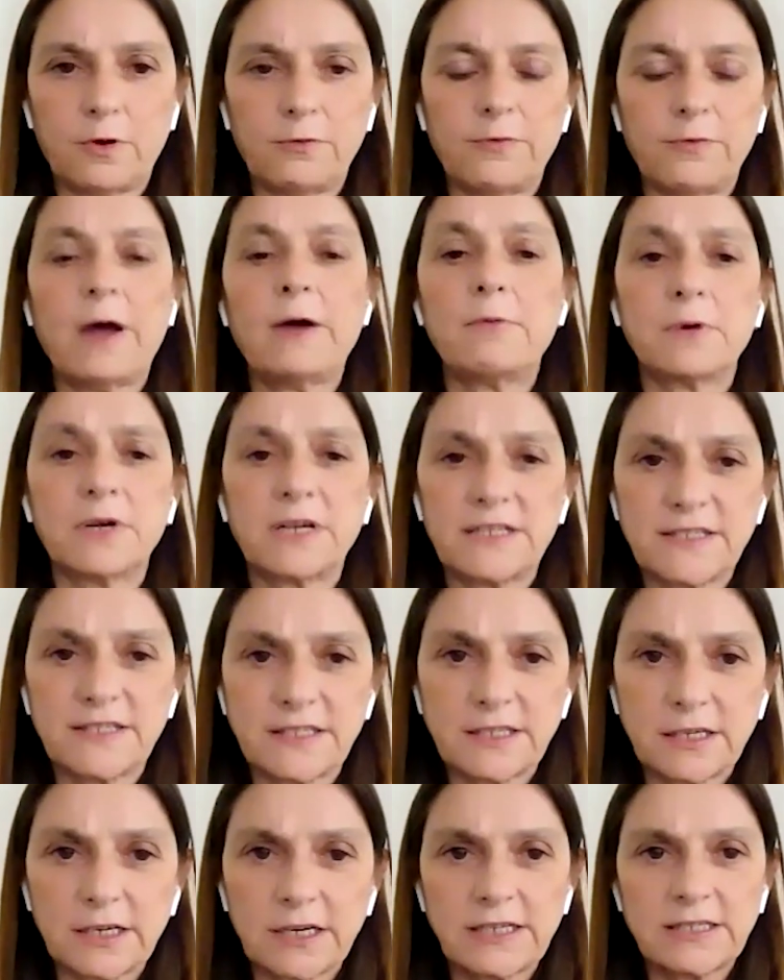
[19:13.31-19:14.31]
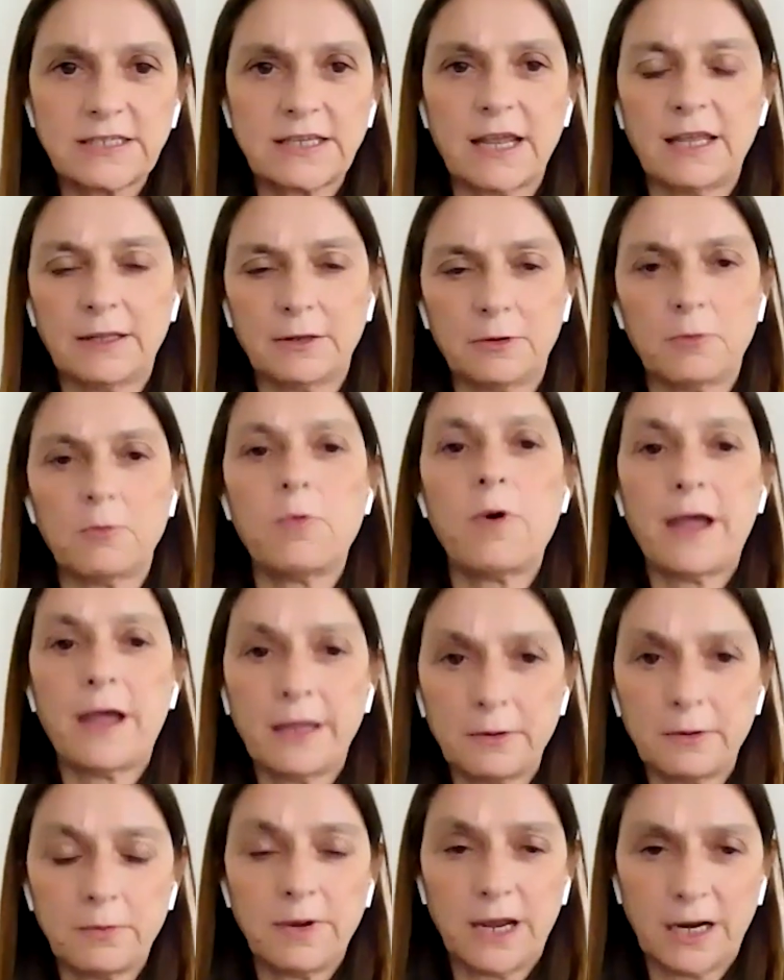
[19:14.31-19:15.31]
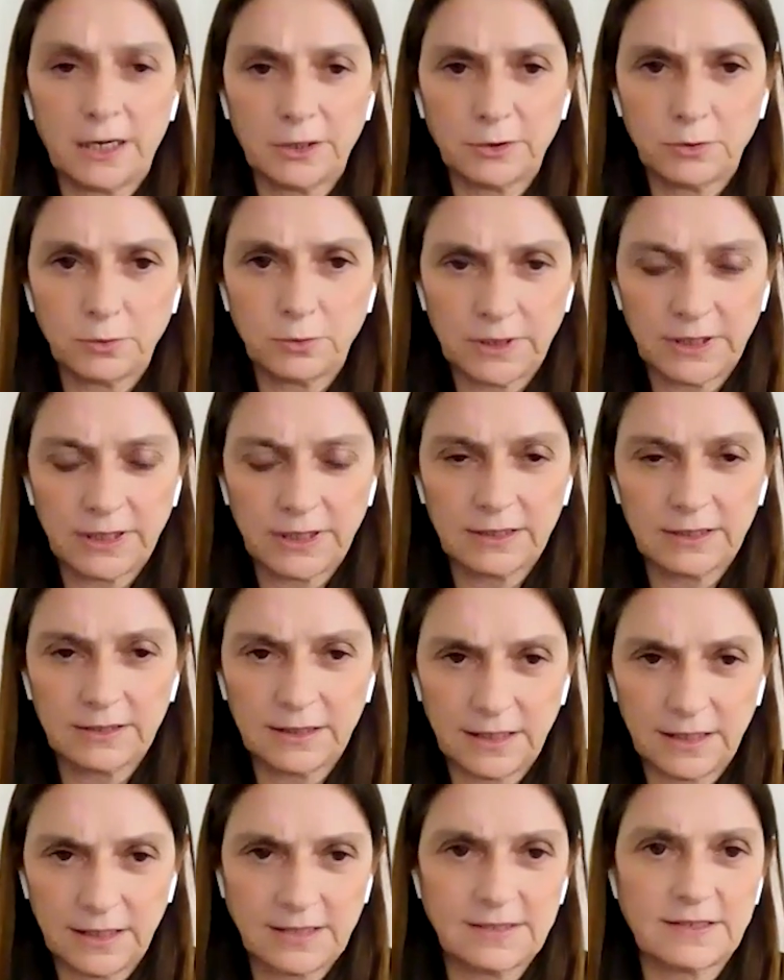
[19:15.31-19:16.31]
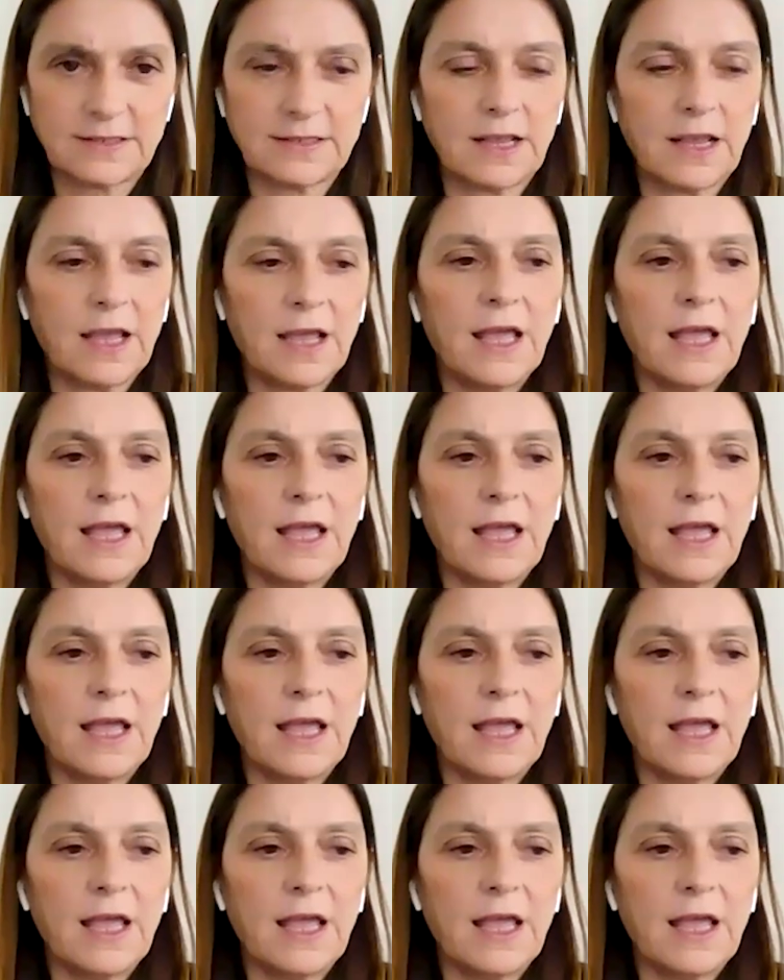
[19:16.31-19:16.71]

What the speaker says: our research and why we are doing this.